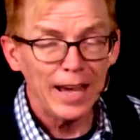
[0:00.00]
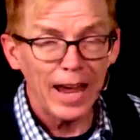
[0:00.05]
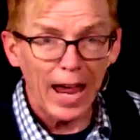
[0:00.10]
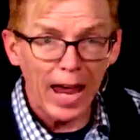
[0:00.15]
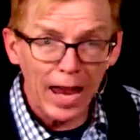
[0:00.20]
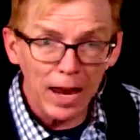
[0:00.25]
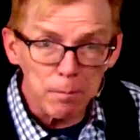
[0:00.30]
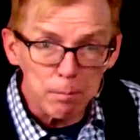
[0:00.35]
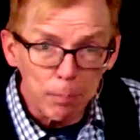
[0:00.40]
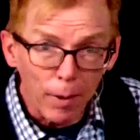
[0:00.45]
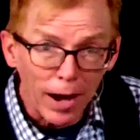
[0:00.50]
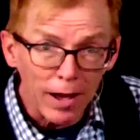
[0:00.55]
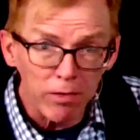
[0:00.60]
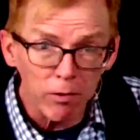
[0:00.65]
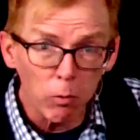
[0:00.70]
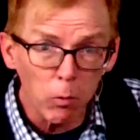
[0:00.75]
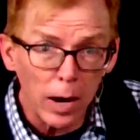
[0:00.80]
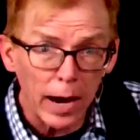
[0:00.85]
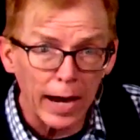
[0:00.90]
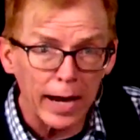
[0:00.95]
And by the
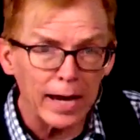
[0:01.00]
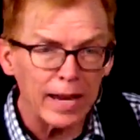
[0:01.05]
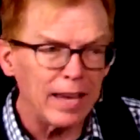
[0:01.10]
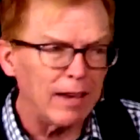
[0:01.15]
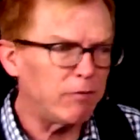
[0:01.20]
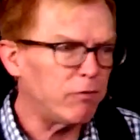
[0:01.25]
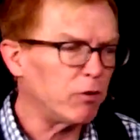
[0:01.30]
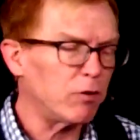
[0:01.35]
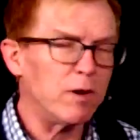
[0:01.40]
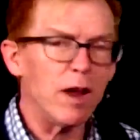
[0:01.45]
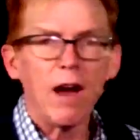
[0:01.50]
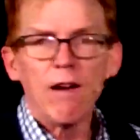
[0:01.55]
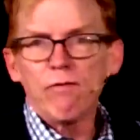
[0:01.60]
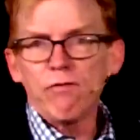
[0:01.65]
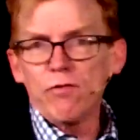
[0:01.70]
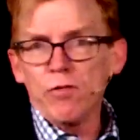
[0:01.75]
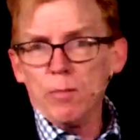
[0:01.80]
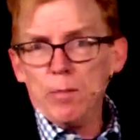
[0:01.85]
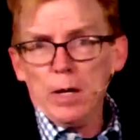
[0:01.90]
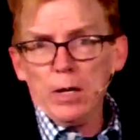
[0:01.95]
way, if you're not
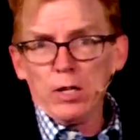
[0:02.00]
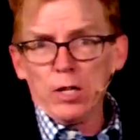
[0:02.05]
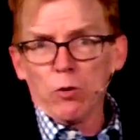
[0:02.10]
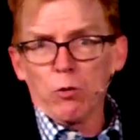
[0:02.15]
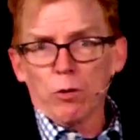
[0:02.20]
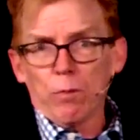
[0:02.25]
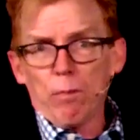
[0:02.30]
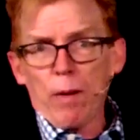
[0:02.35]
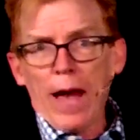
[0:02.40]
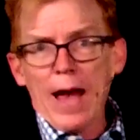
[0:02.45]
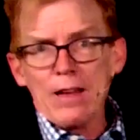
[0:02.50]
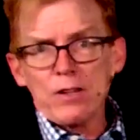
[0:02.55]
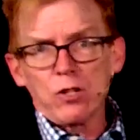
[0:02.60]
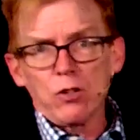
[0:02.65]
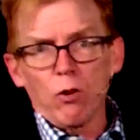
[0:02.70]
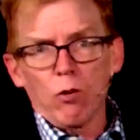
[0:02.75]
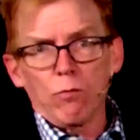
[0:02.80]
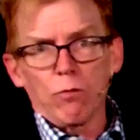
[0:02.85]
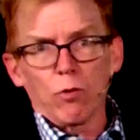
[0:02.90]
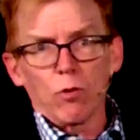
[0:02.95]
familiar with
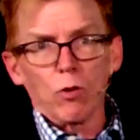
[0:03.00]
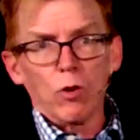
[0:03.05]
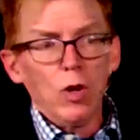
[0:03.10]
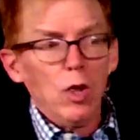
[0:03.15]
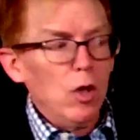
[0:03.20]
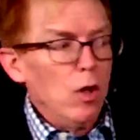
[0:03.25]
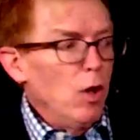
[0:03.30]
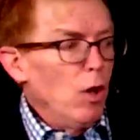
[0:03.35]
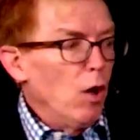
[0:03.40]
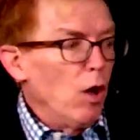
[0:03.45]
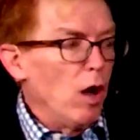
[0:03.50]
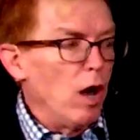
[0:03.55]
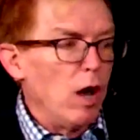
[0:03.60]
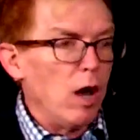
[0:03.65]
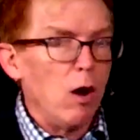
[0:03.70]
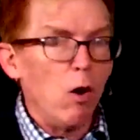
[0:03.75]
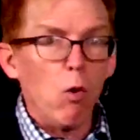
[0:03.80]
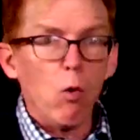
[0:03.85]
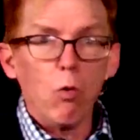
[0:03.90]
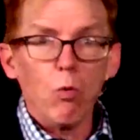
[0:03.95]
Passover,
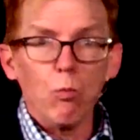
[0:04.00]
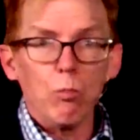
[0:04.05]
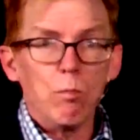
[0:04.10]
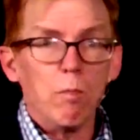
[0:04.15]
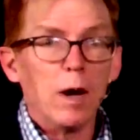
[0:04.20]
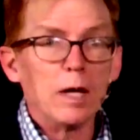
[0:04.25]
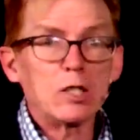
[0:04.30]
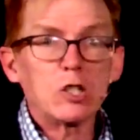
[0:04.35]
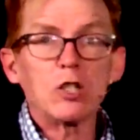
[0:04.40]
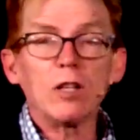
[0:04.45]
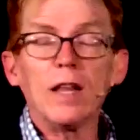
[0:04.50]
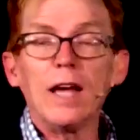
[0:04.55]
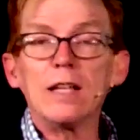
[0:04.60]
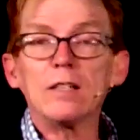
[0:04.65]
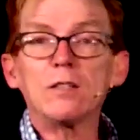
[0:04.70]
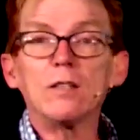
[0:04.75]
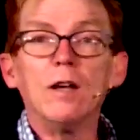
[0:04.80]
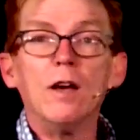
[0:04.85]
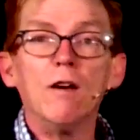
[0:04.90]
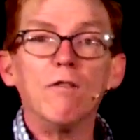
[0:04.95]
much
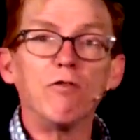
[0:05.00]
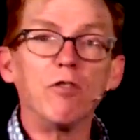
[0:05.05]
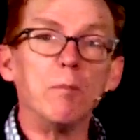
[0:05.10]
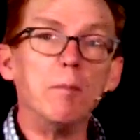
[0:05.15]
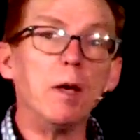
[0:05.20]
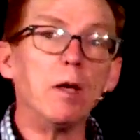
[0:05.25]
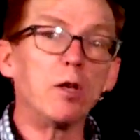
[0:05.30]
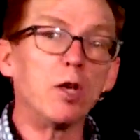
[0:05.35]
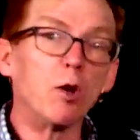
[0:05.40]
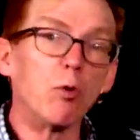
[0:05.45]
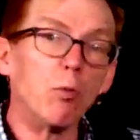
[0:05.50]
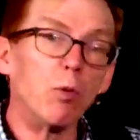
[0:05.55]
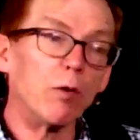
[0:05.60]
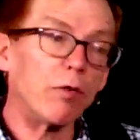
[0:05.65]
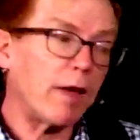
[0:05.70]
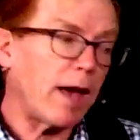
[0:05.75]
less familiar with